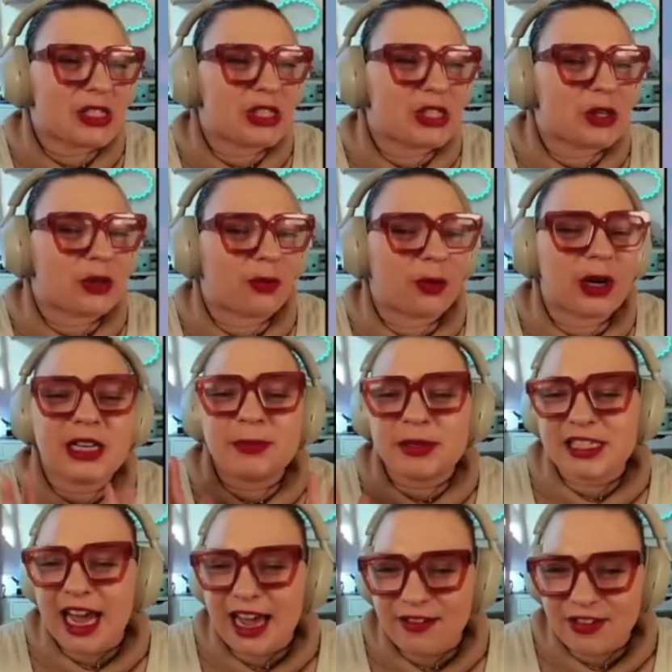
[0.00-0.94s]
So we're going to be
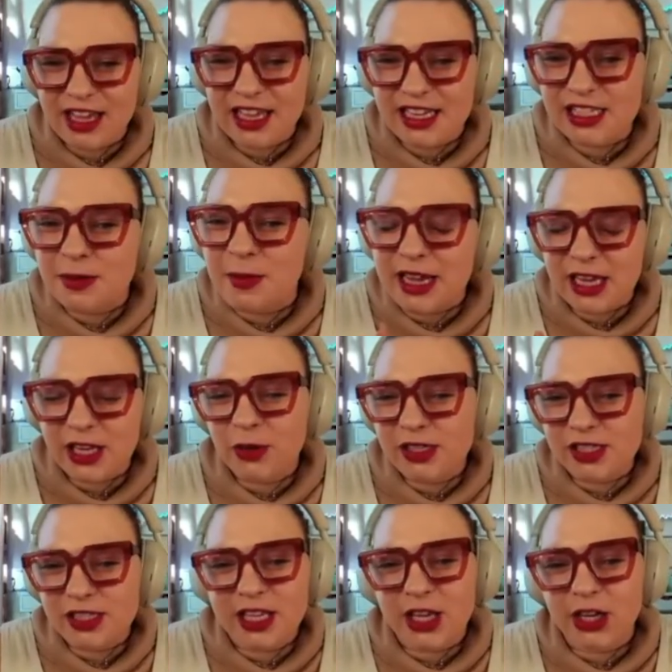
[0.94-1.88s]
diving into making
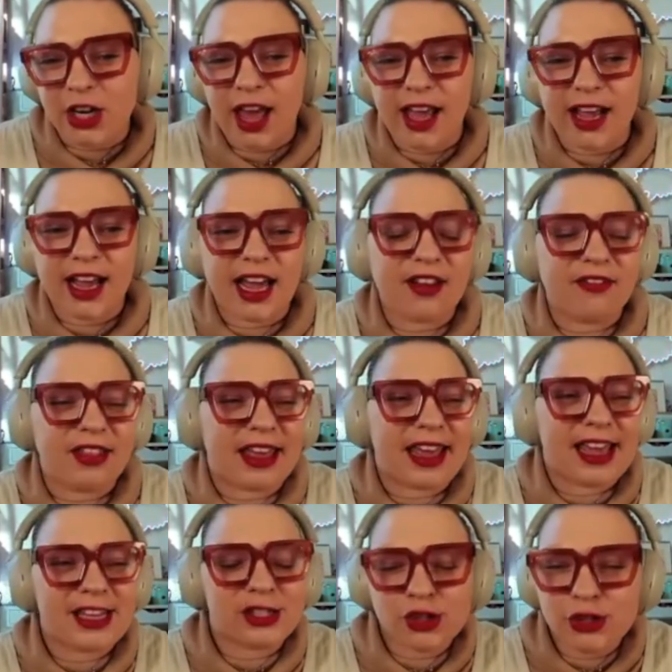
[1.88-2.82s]
noise on the internet, kind of the
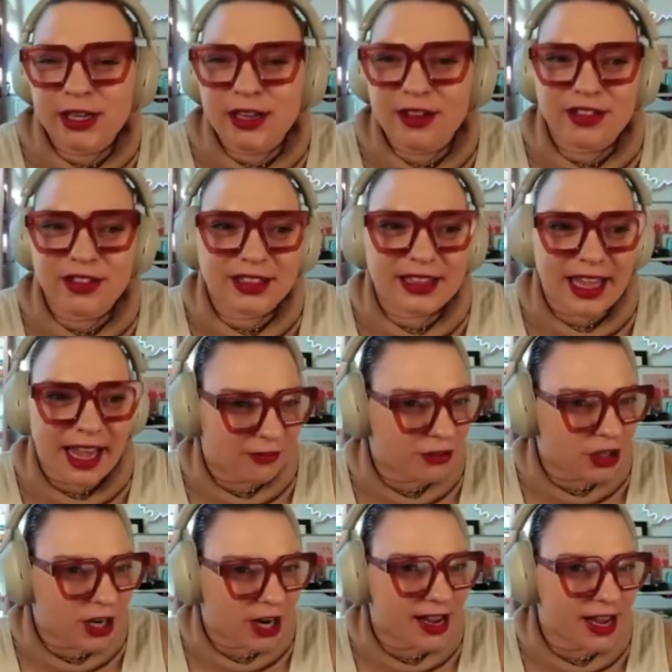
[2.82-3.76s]
history of the laugh
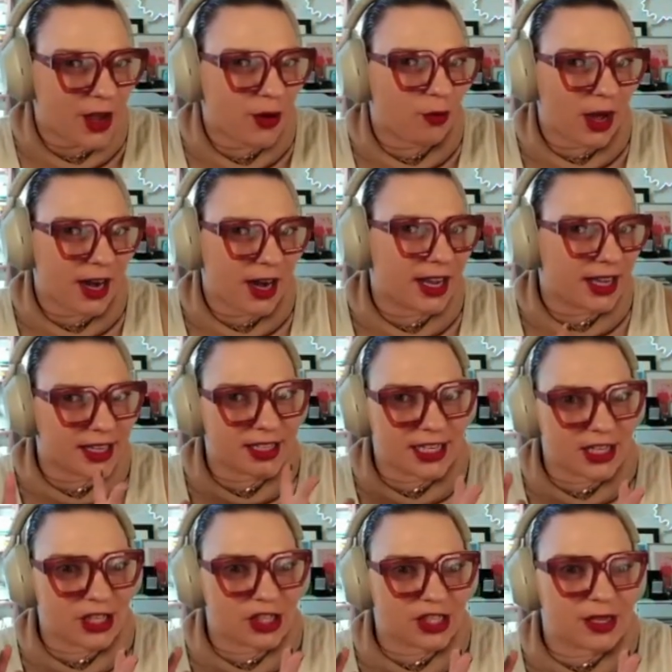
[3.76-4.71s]
track and what it can
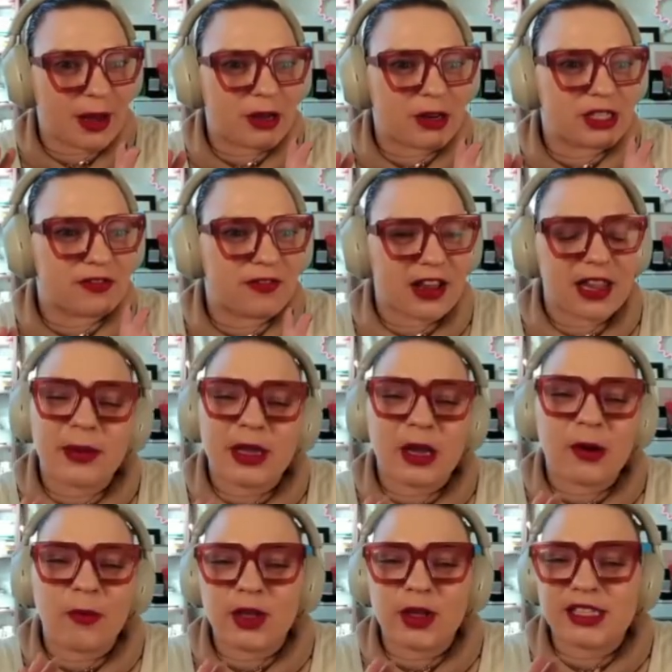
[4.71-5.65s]
teach us about
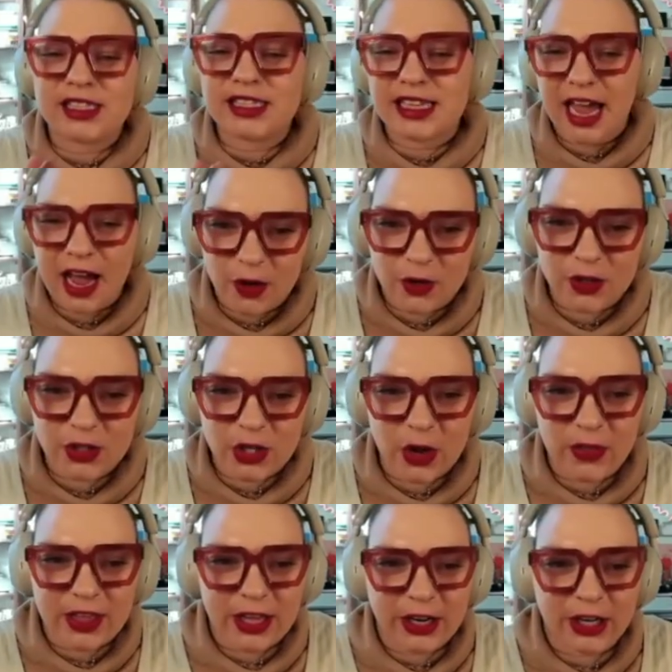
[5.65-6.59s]
developing with sound
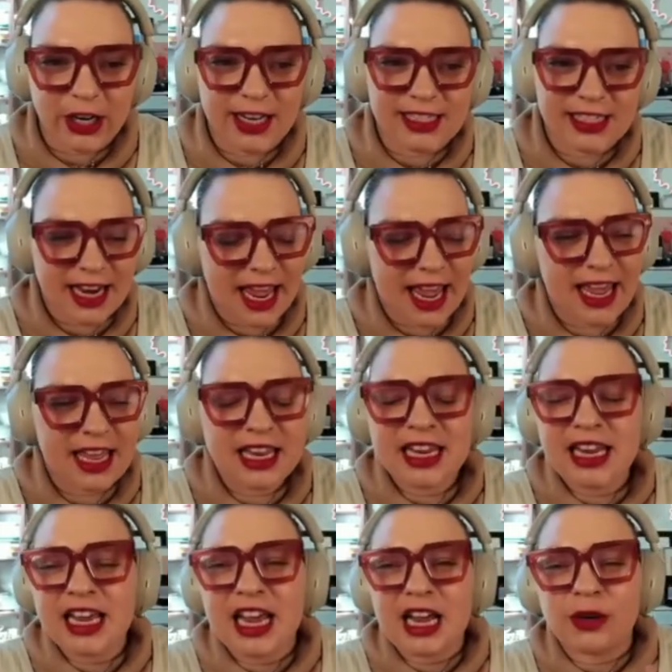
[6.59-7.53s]
on the internet today.
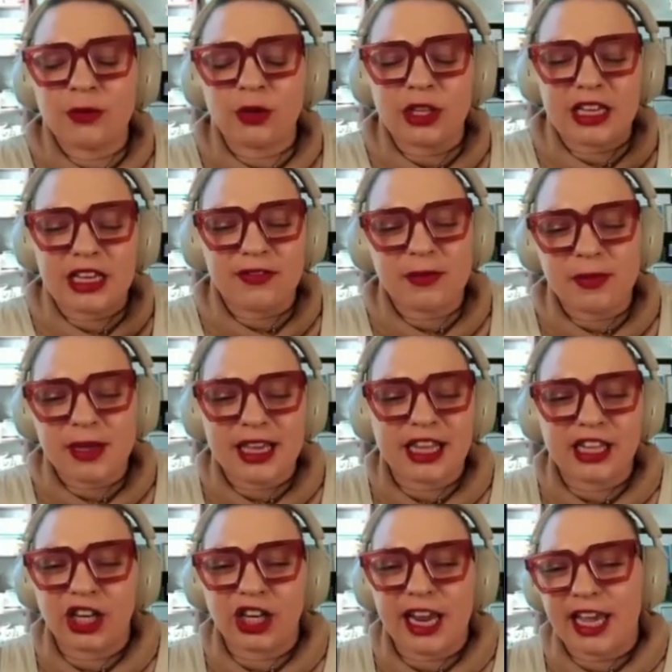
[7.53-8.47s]
And we'll even be
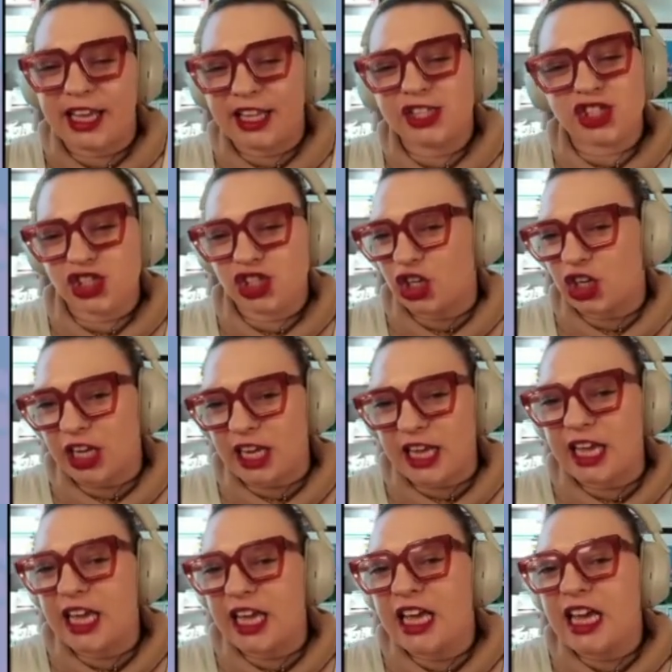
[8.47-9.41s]
getting our hands
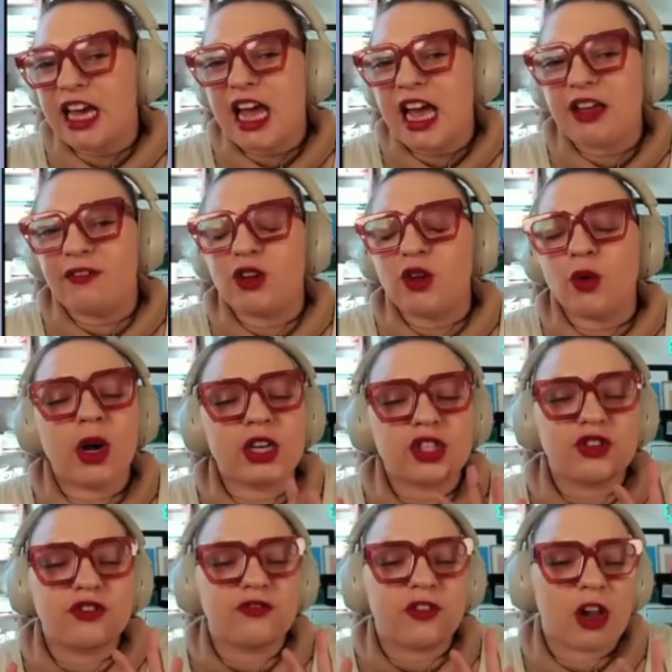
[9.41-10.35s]
dirty. If you want
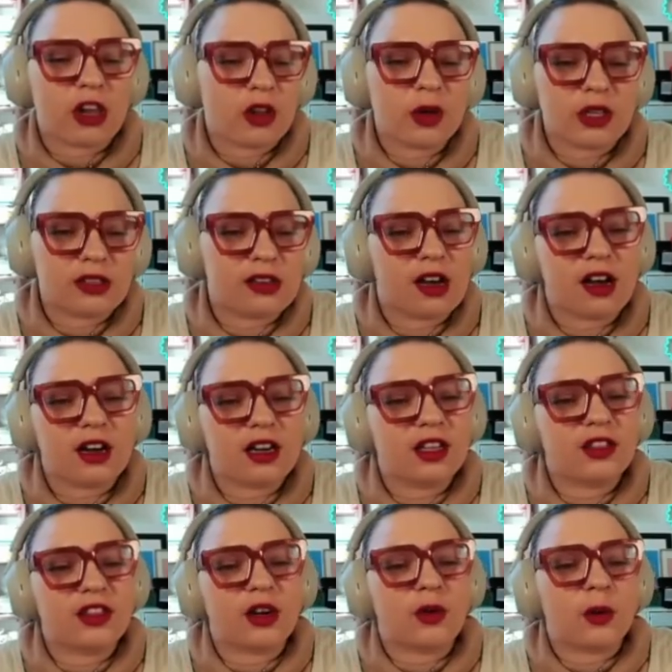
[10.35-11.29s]
to follow
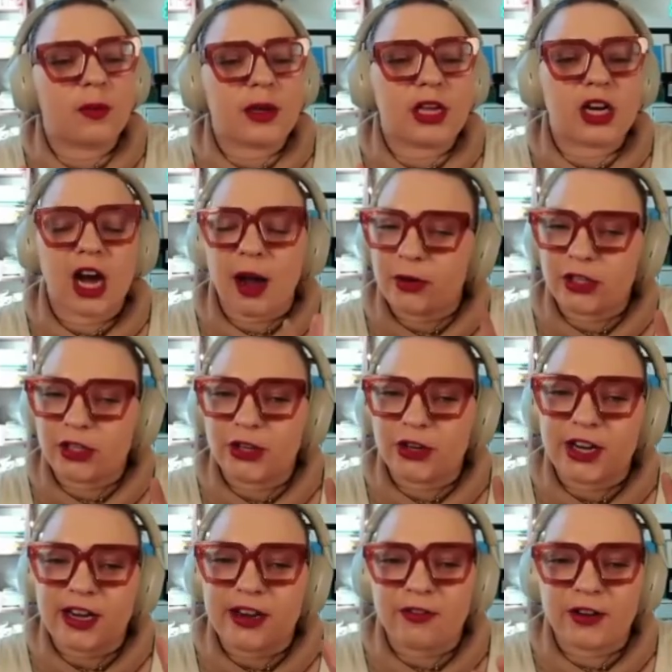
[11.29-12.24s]
along, there will be an
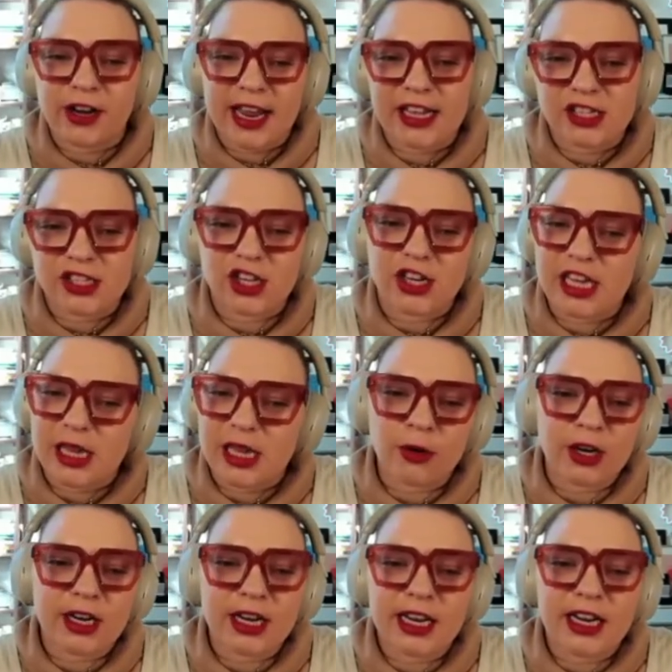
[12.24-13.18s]
opportunity for hands on
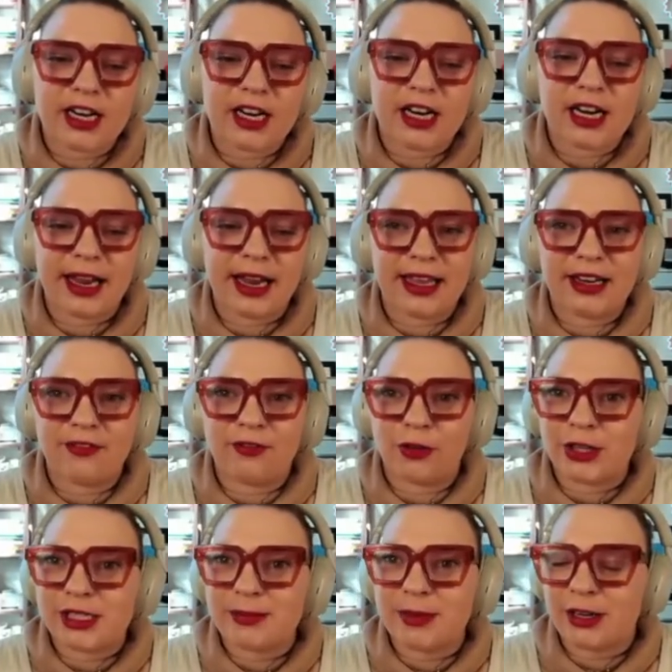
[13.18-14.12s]
keyboard here and
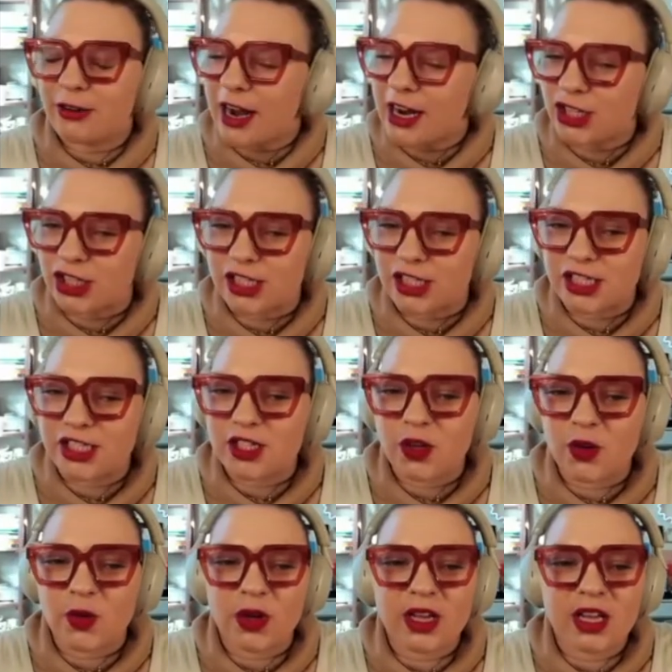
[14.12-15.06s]
for some interactions.
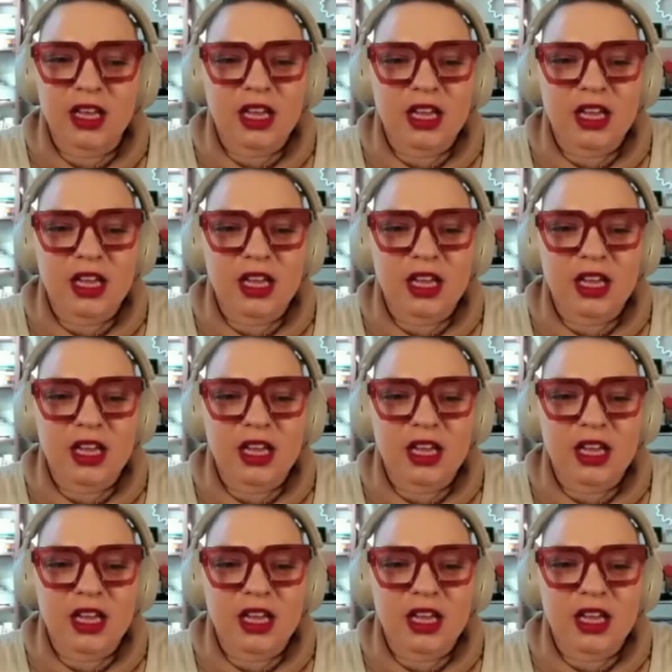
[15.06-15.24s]
So